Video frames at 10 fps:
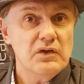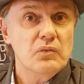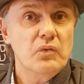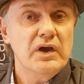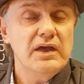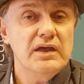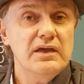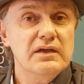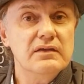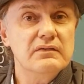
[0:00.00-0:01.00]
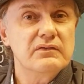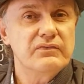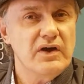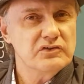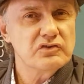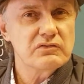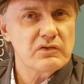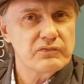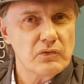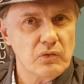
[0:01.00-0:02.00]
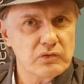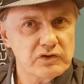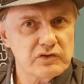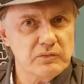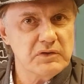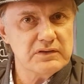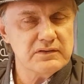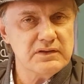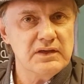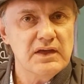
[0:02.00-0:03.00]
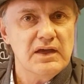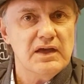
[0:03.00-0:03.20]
where the functions of the audit committee